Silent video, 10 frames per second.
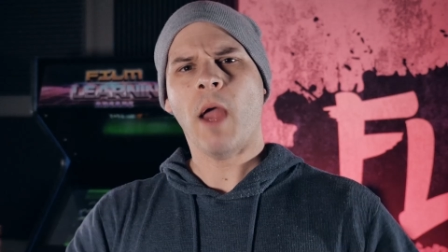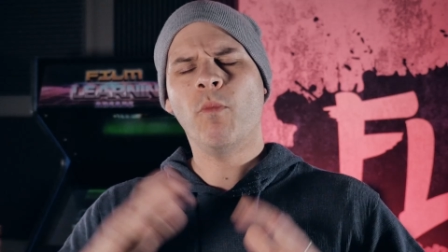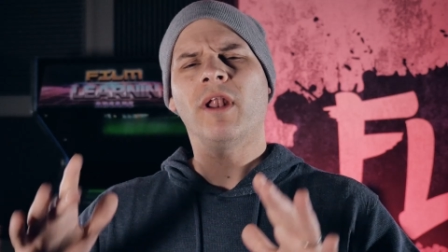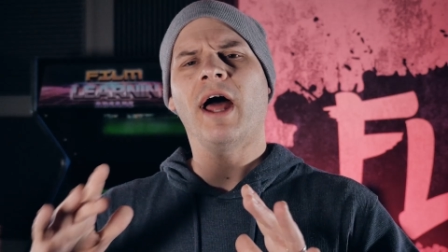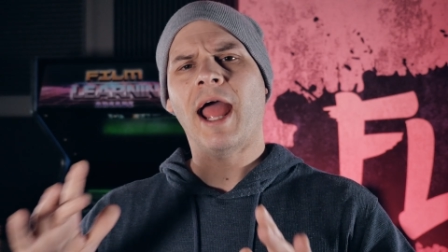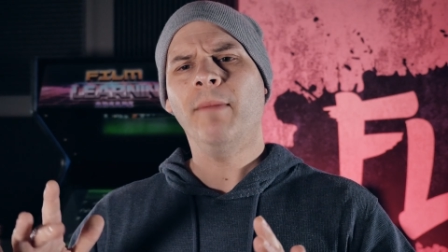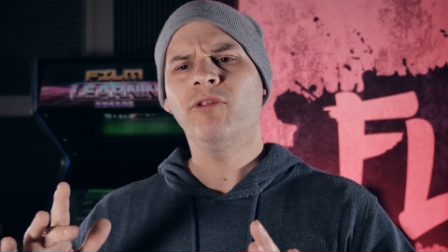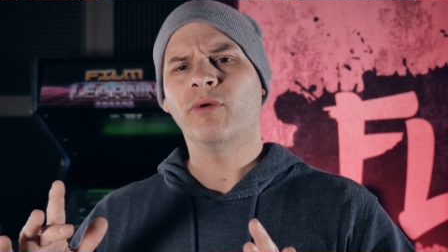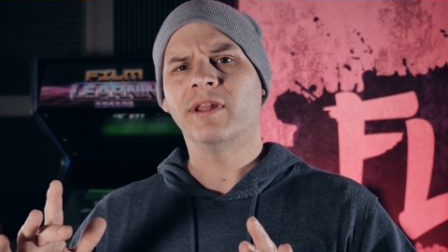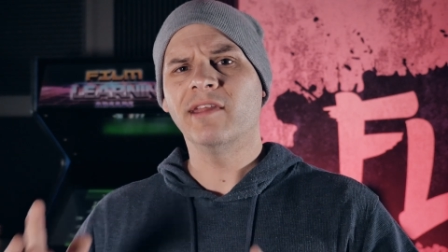And while I am
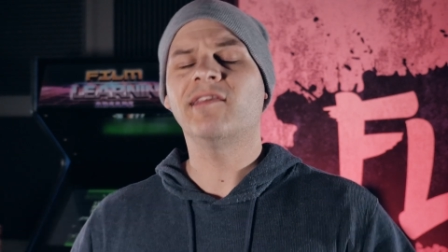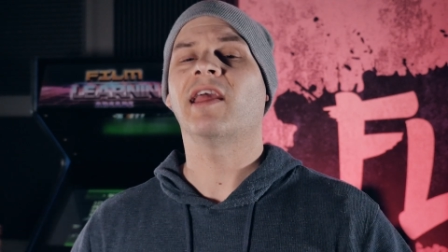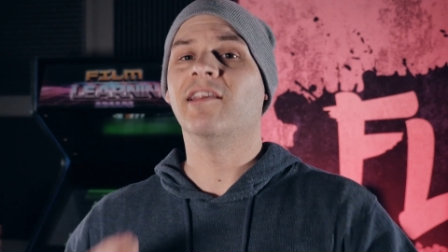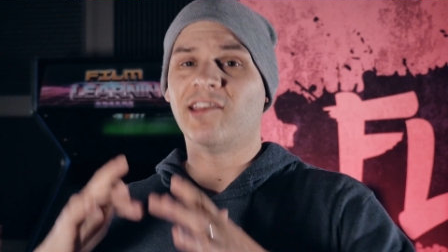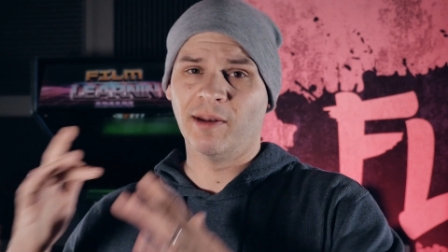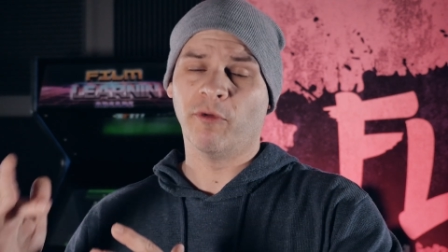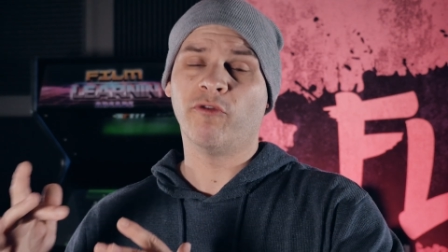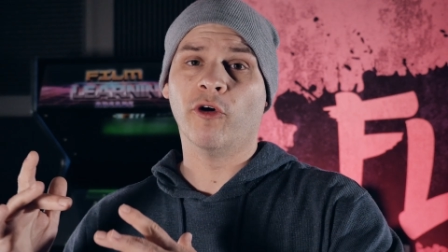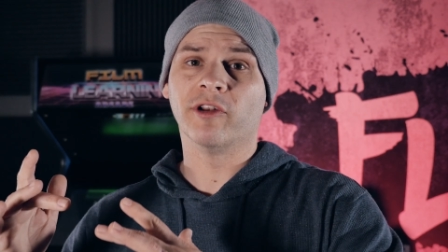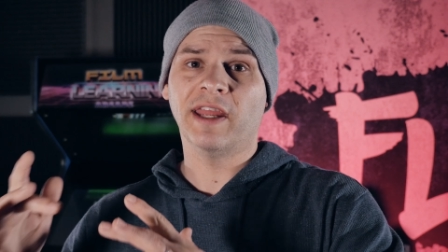doing this in Cinema
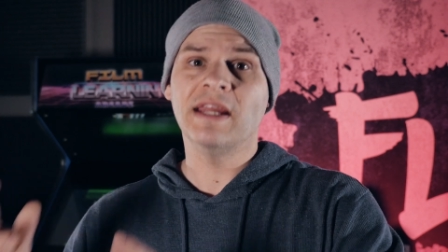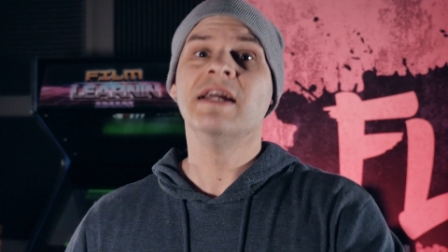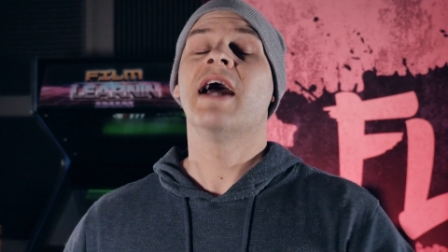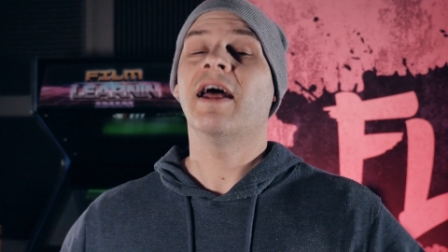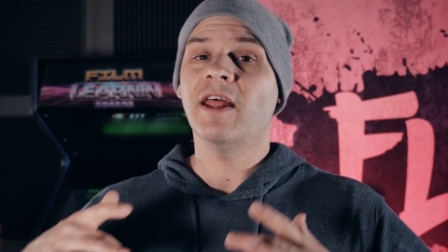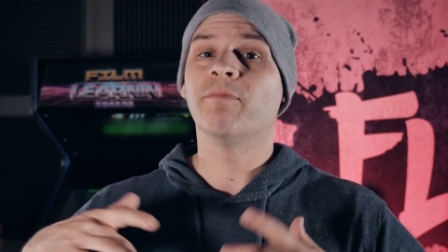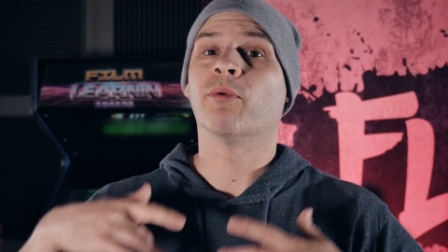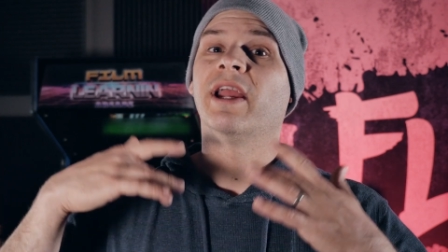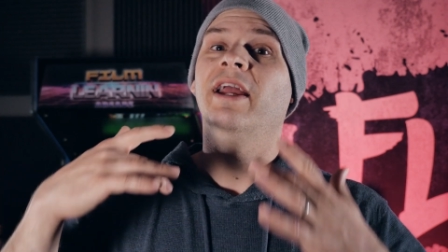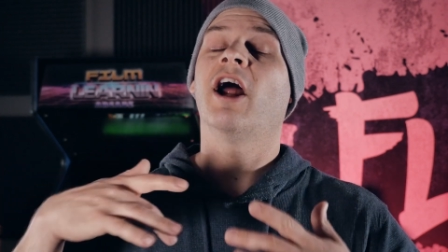four D and then
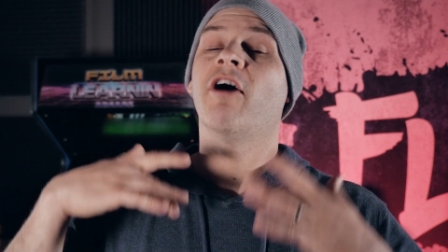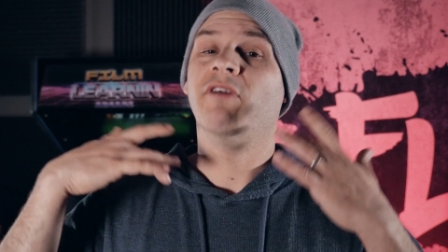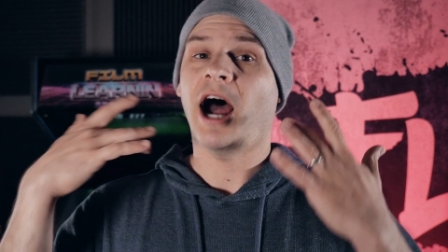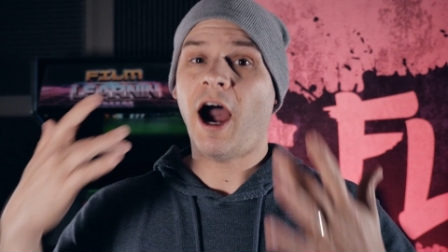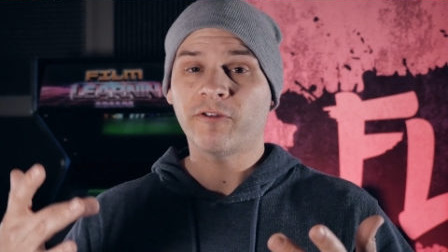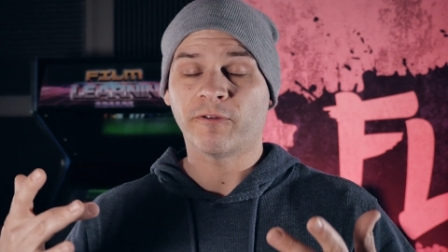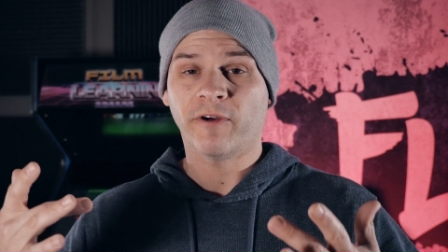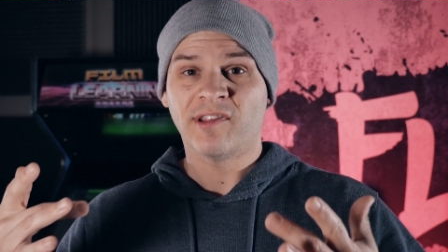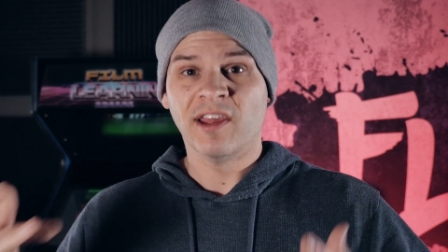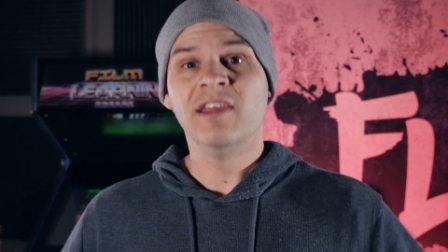bringing it over to After Effects,